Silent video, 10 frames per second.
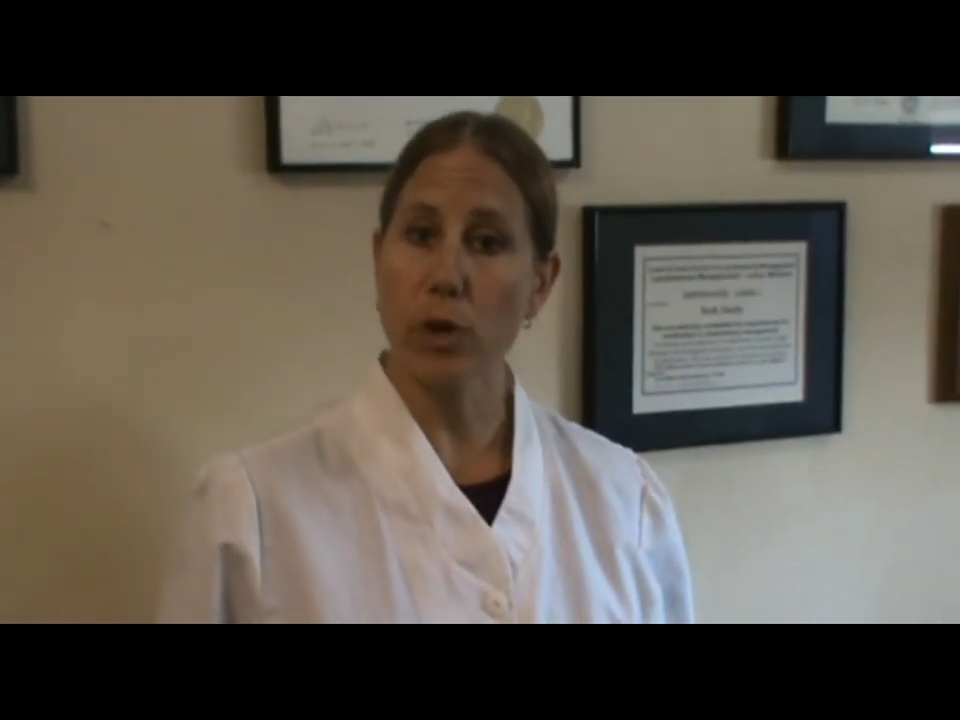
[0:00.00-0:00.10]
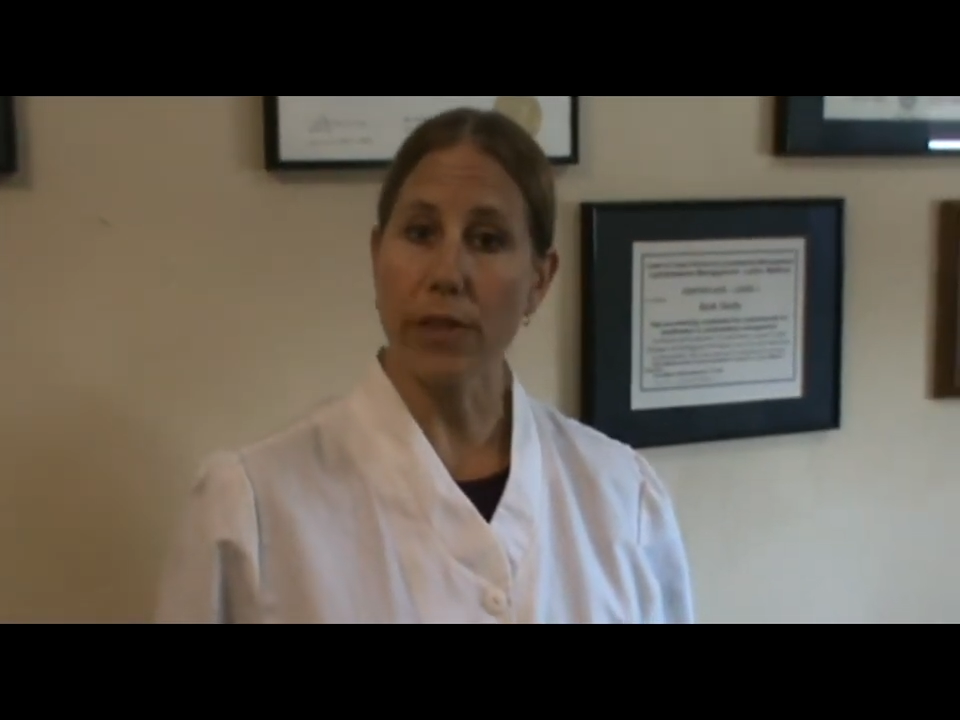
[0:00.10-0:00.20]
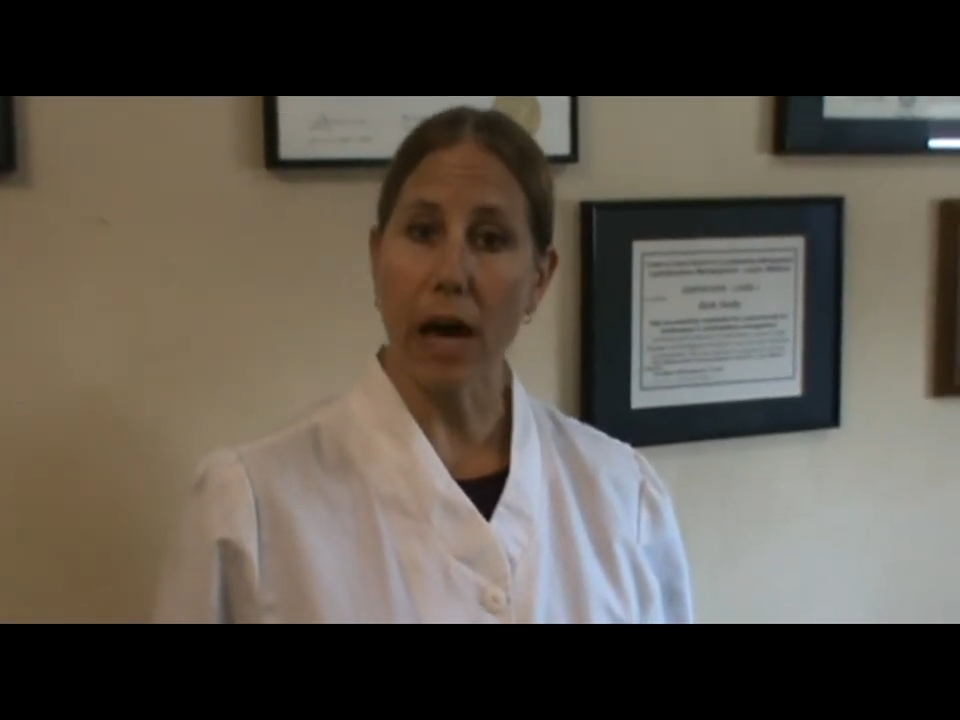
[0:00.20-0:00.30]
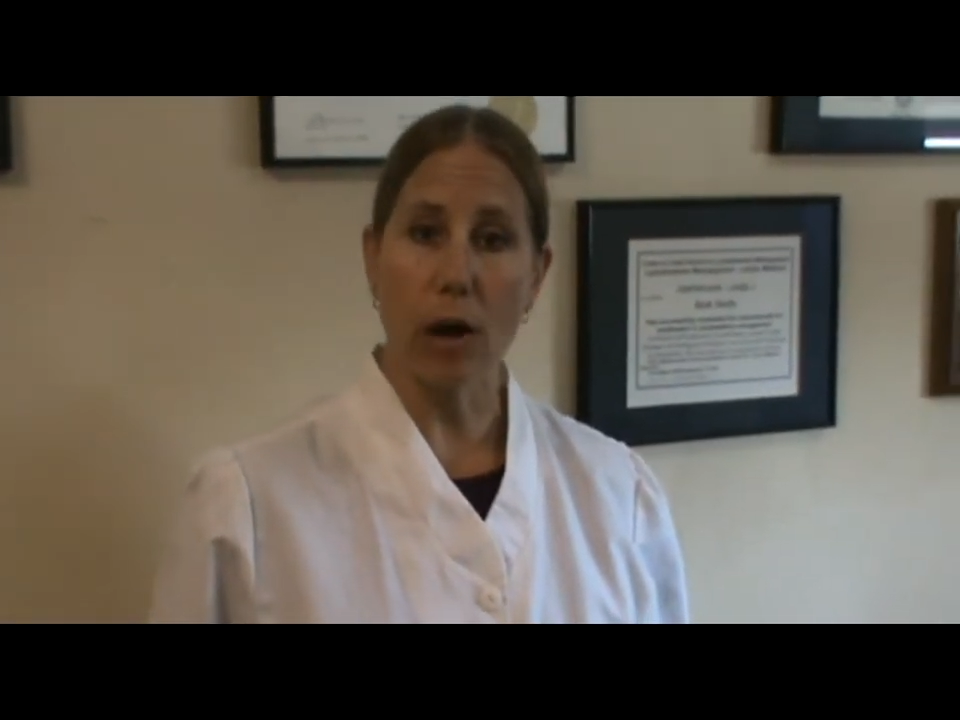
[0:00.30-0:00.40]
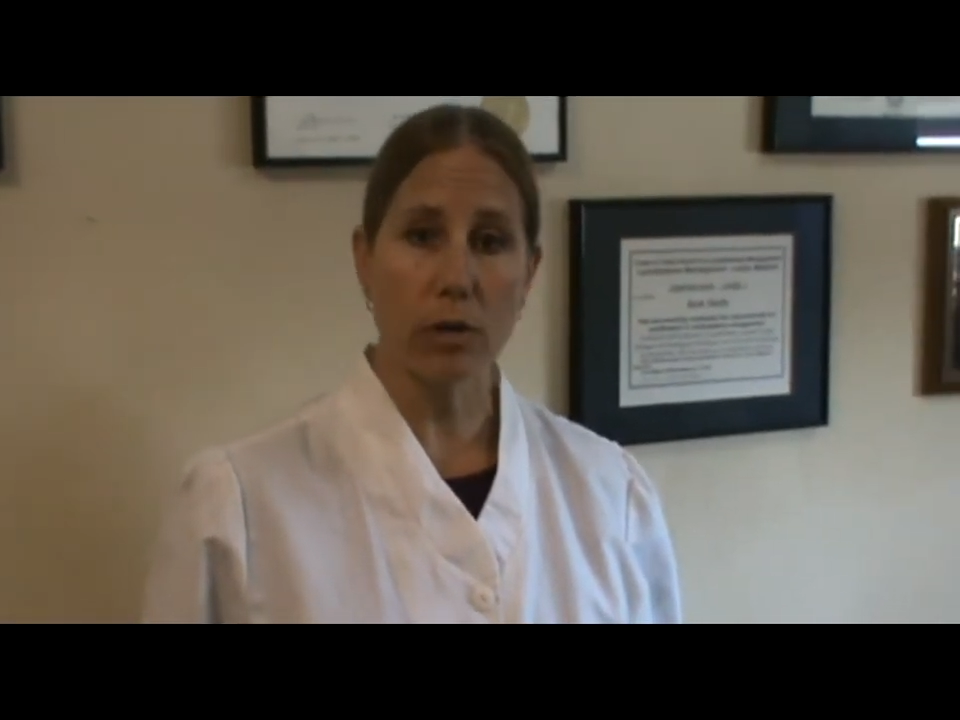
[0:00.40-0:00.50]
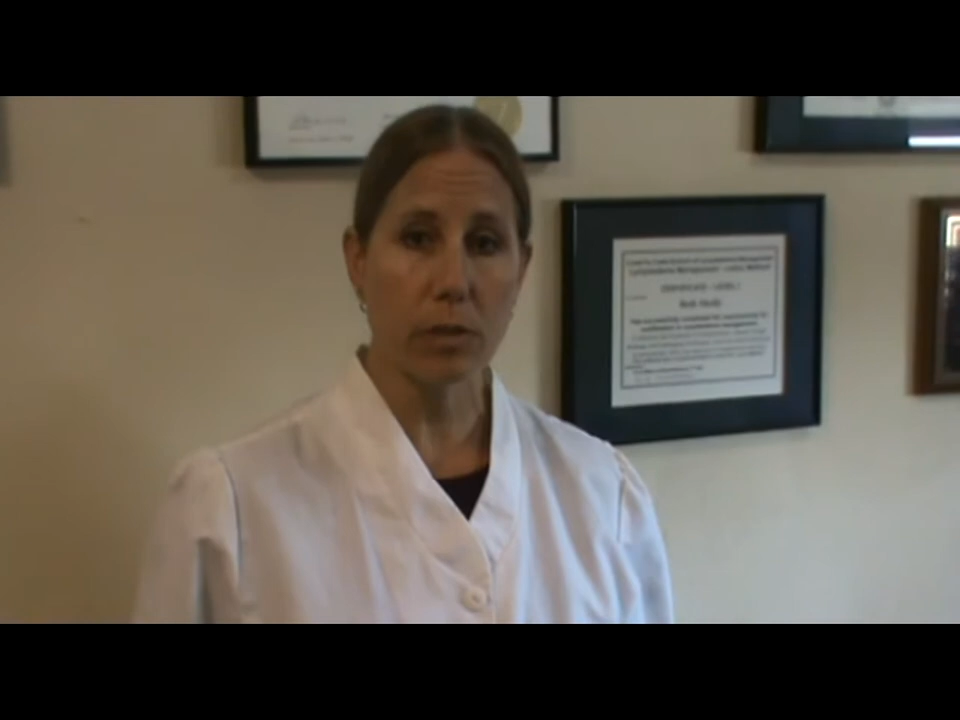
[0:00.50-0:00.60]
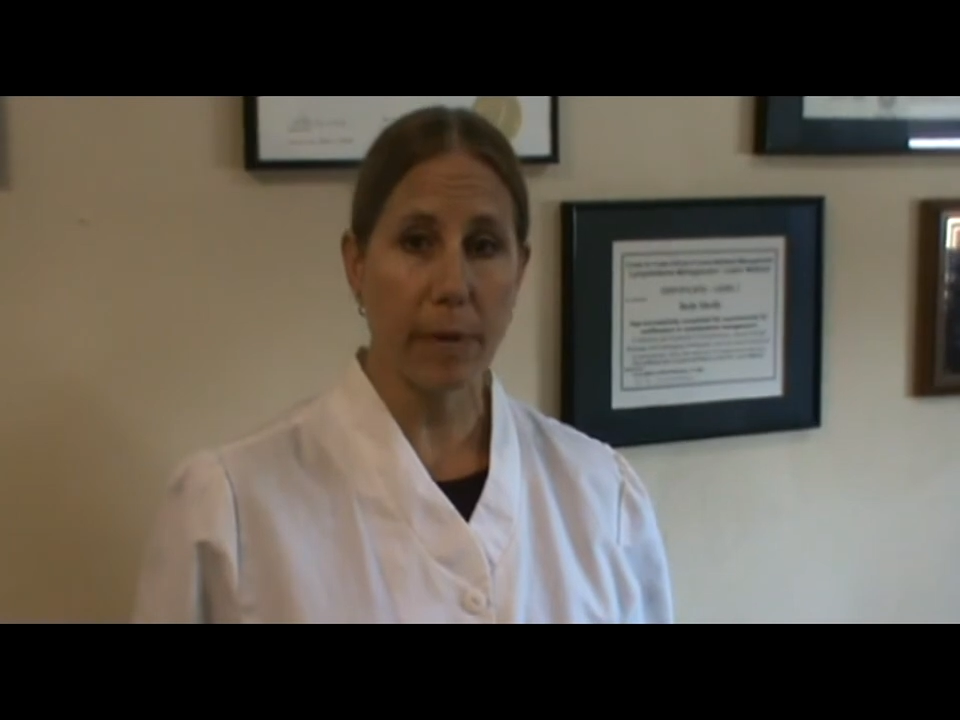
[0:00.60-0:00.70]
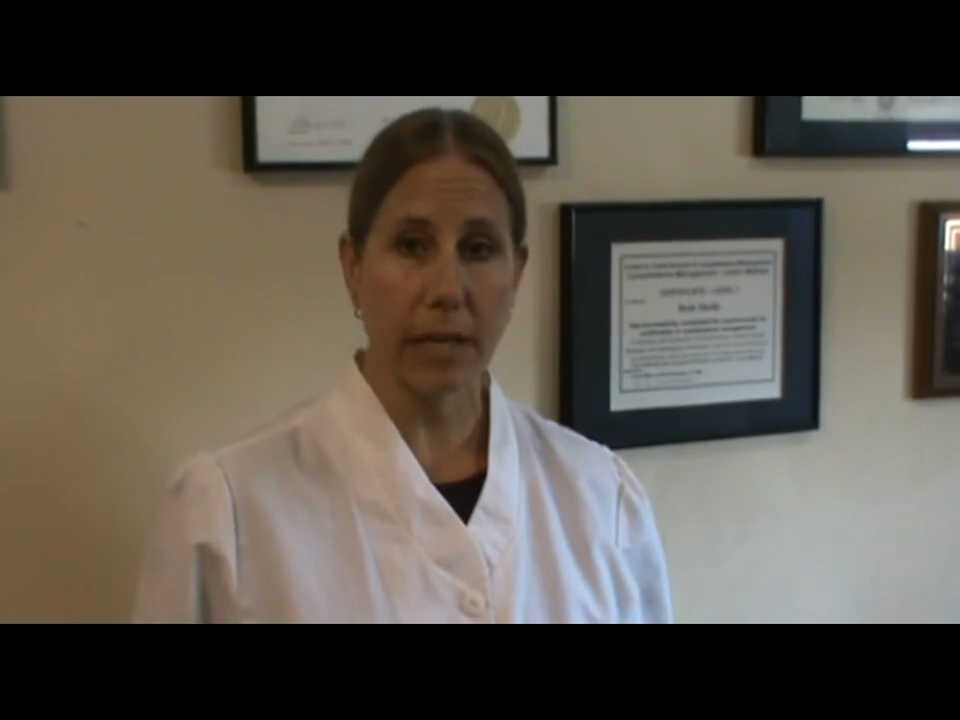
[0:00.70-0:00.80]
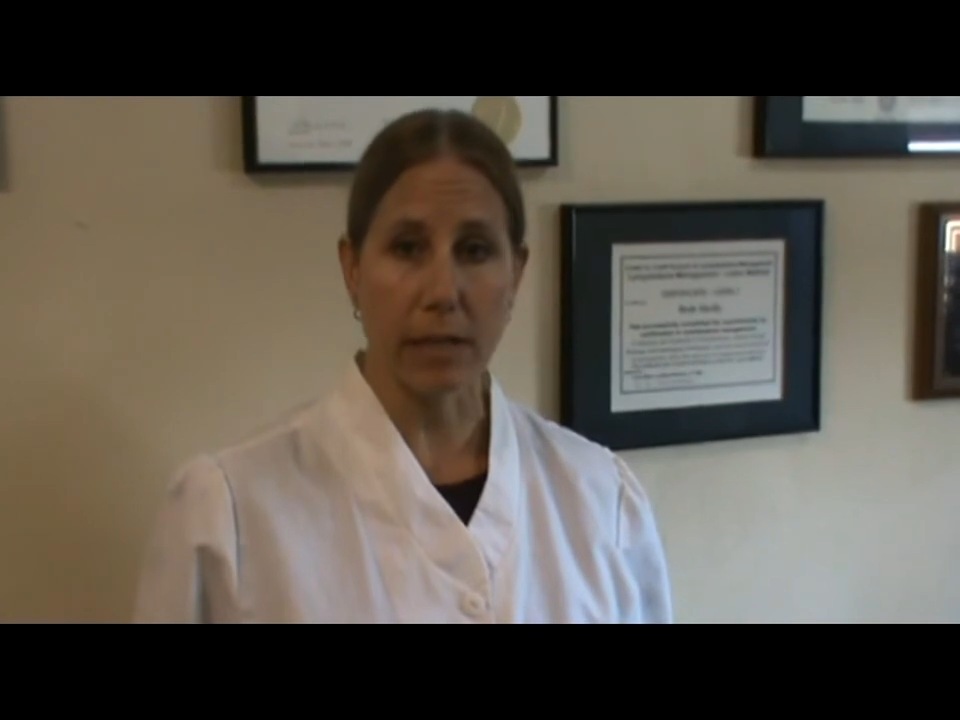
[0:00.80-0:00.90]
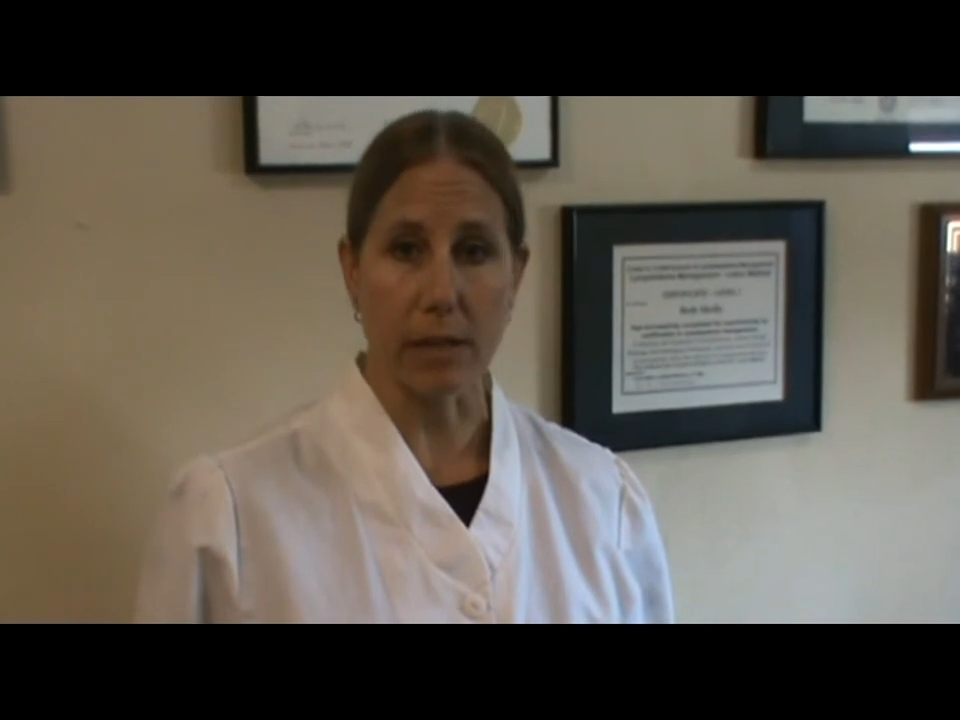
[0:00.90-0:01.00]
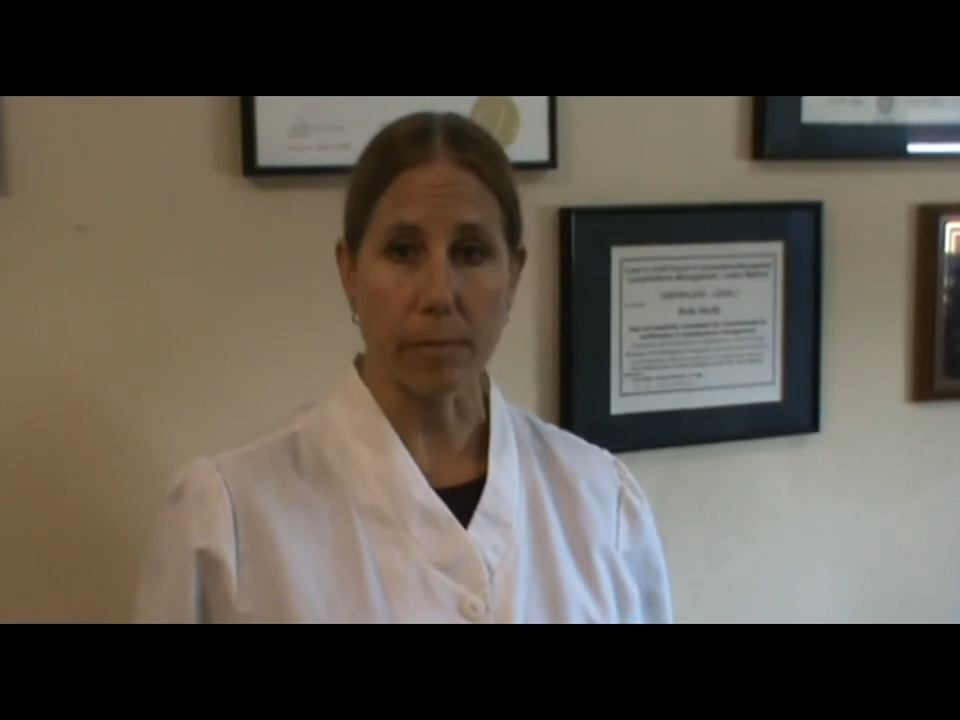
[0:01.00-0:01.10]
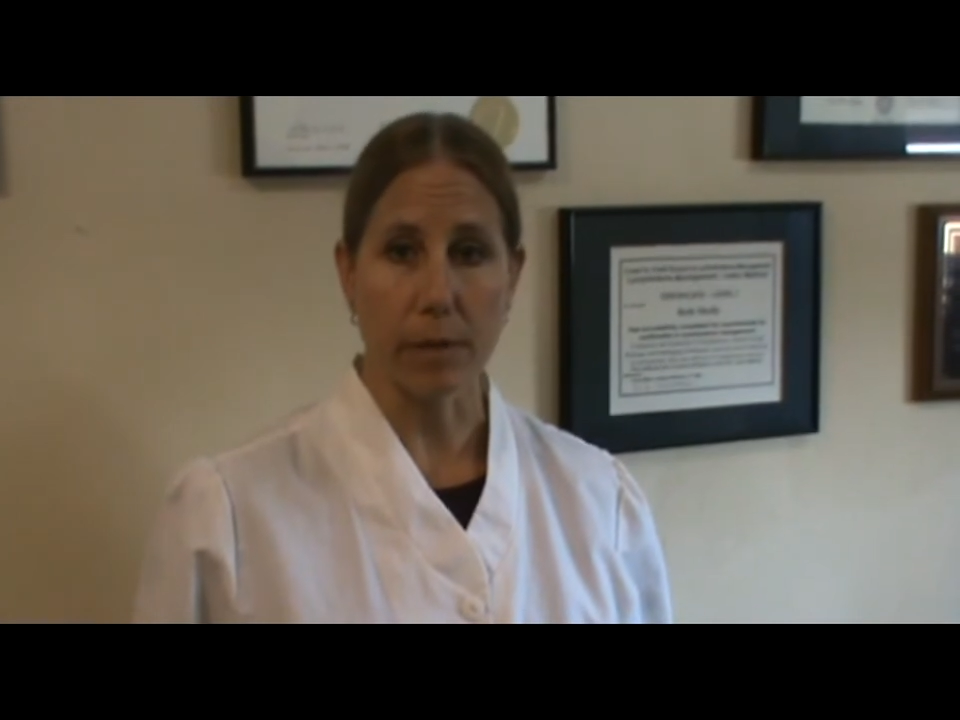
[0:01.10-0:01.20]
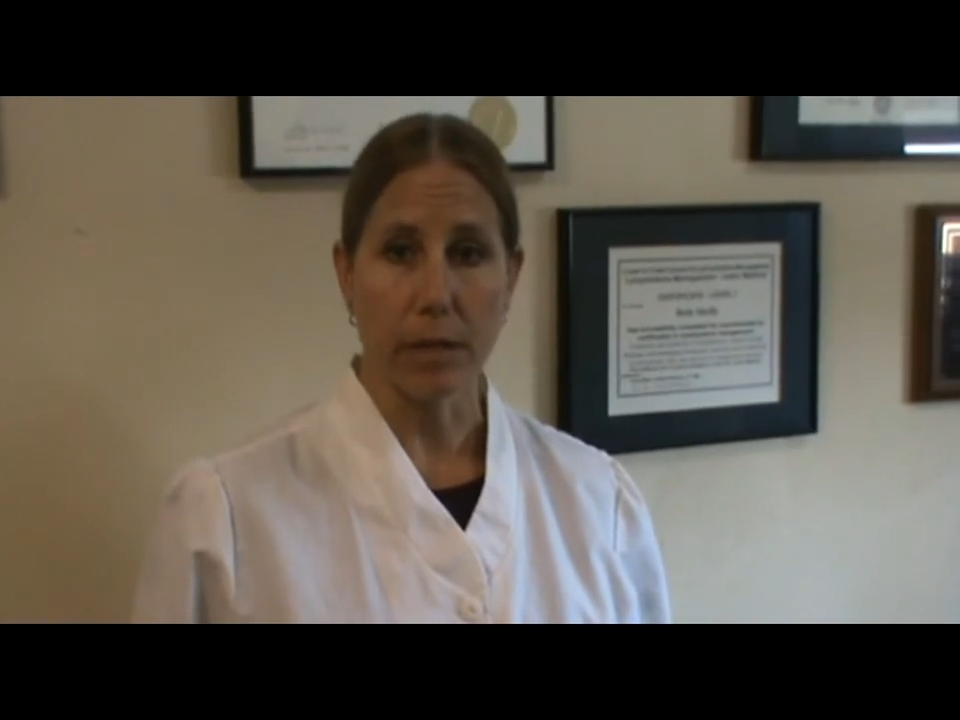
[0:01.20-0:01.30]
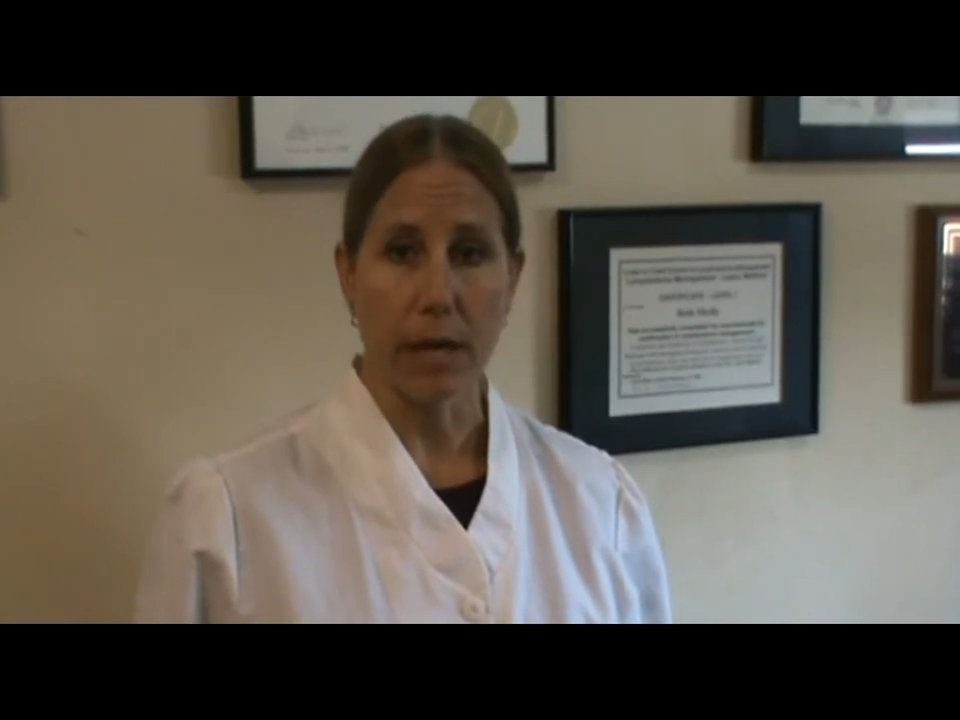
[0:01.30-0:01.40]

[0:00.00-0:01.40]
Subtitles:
without a speculum.